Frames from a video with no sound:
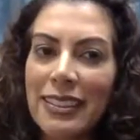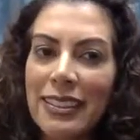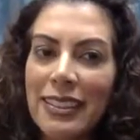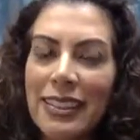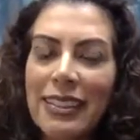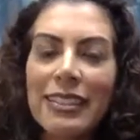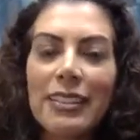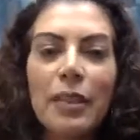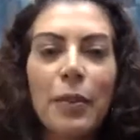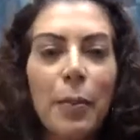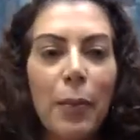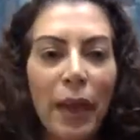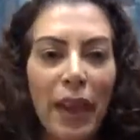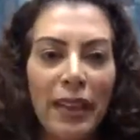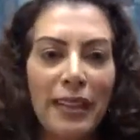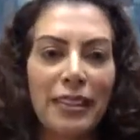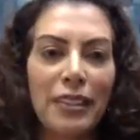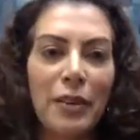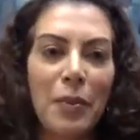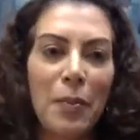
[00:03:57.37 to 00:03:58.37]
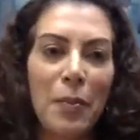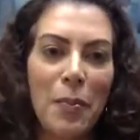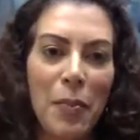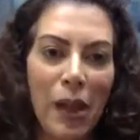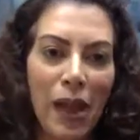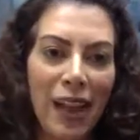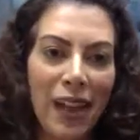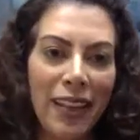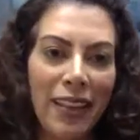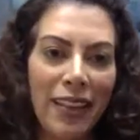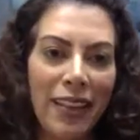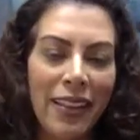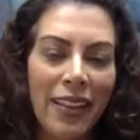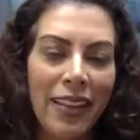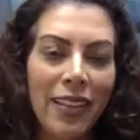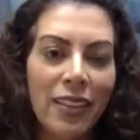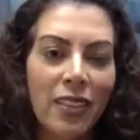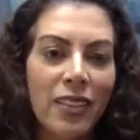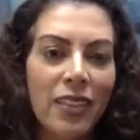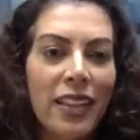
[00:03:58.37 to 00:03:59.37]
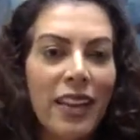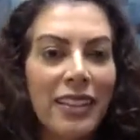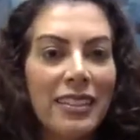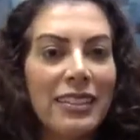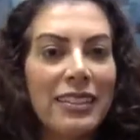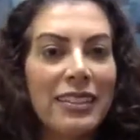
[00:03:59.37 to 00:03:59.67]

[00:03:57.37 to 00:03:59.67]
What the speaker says: is impacted by that